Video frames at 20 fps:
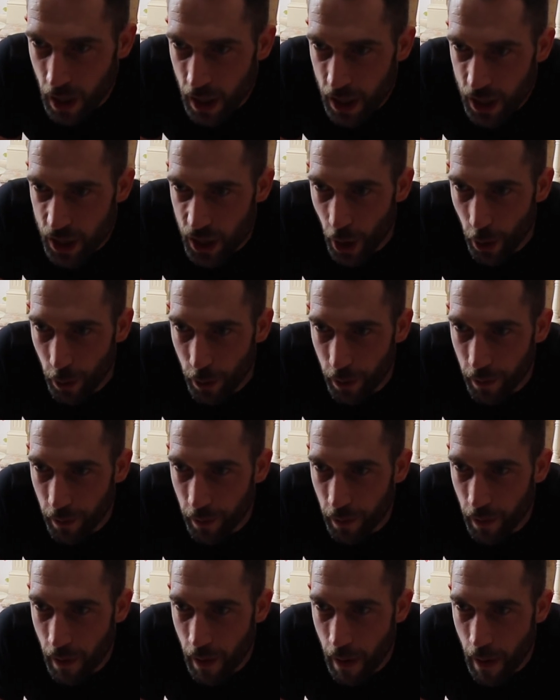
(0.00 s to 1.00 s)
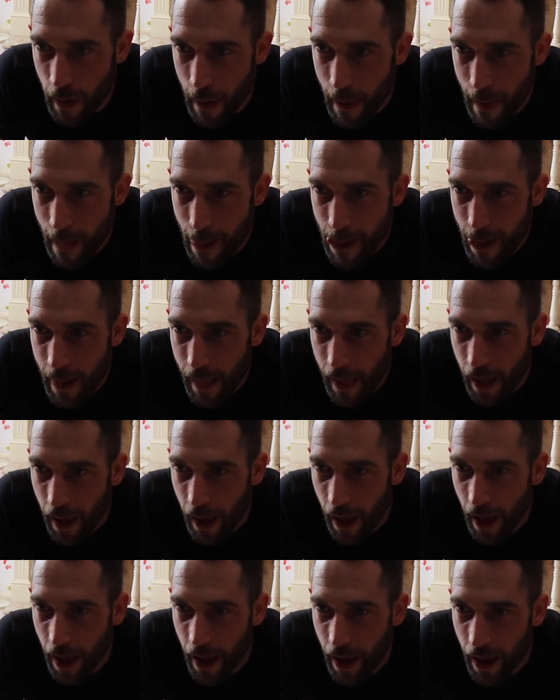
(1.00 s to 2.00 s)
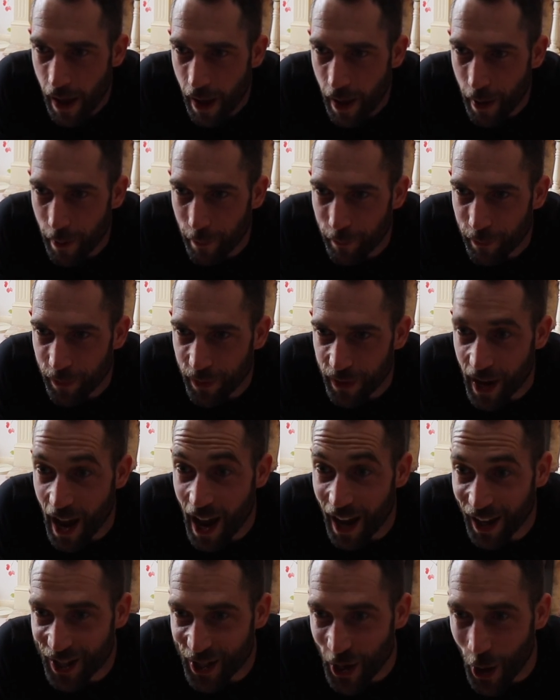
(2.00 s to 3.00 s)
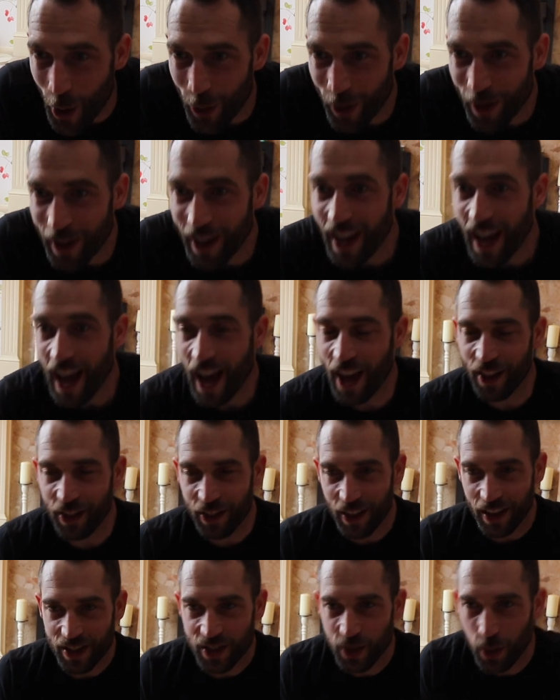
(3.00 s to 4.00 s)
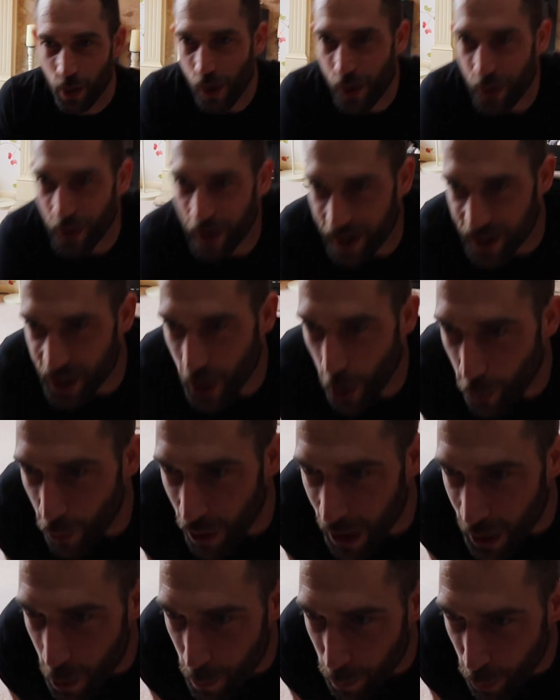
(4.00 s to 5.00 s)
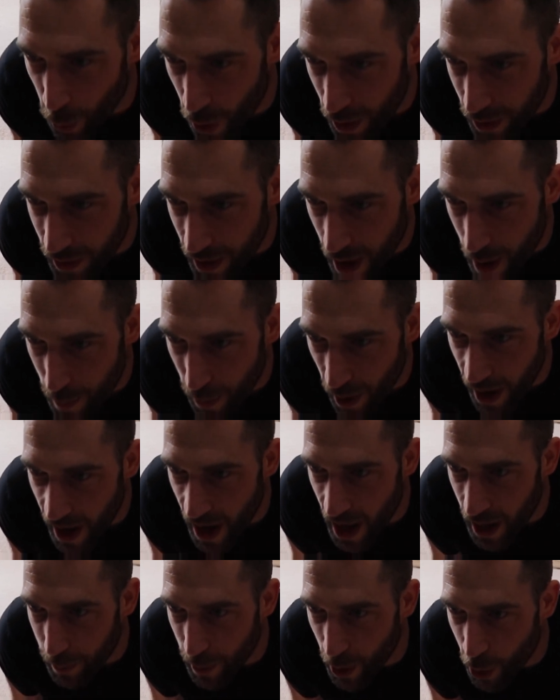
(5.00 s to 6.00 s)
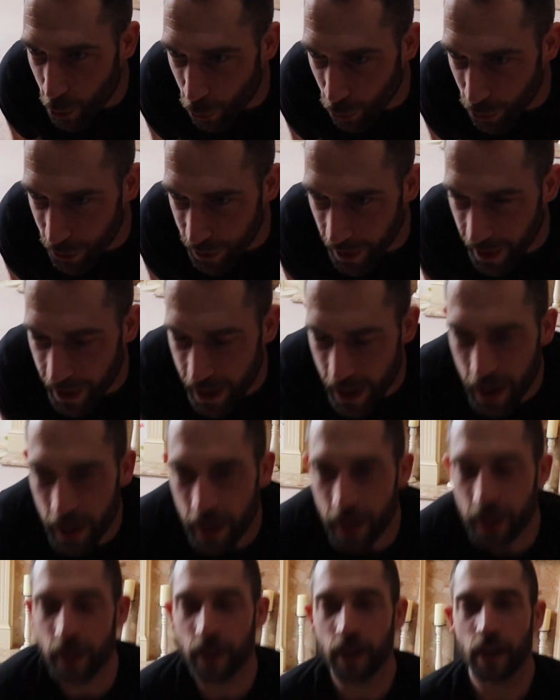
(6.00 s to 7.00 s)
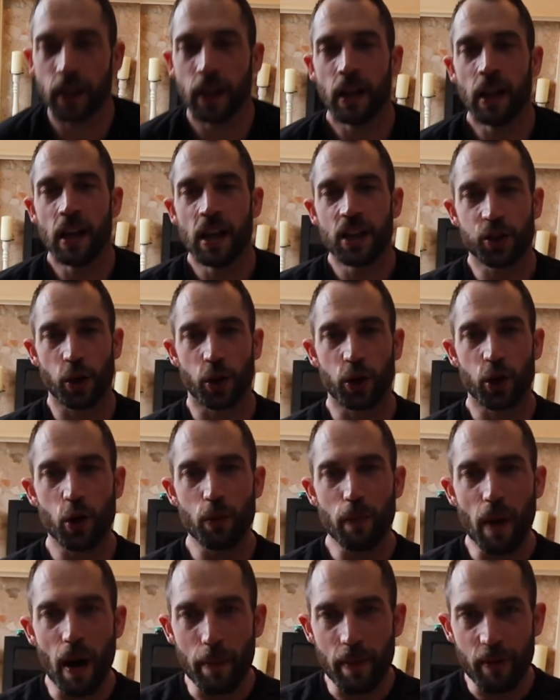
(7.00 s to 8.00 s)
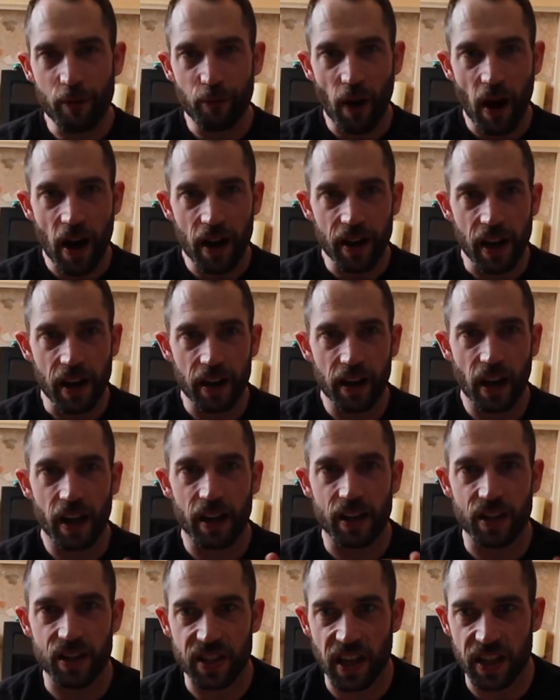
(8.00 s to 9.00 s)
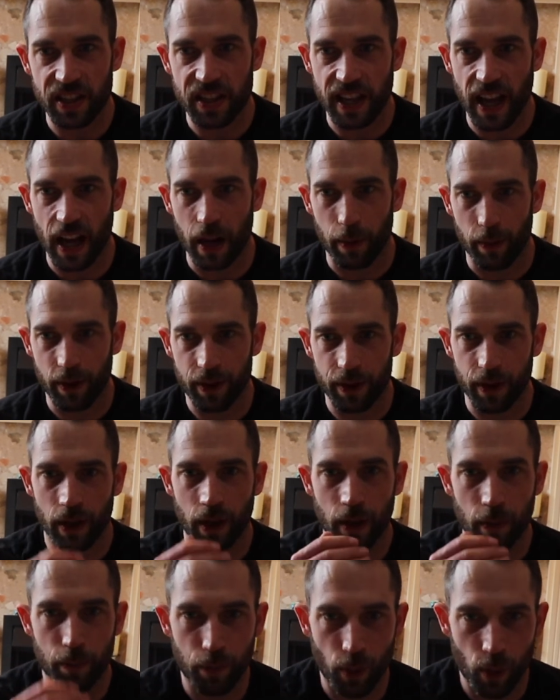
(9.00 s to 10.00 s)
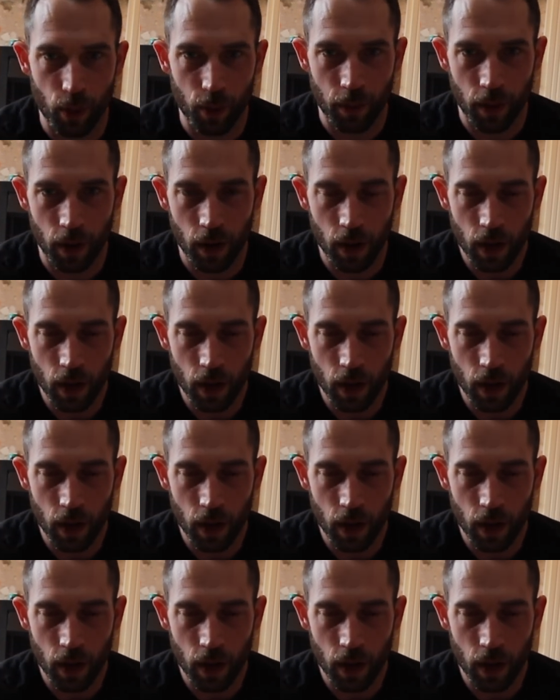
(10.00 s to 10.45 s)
So, that's the other thing. So a really good point there by Annabelle Grundy. So you might be fine in like a static element, boom,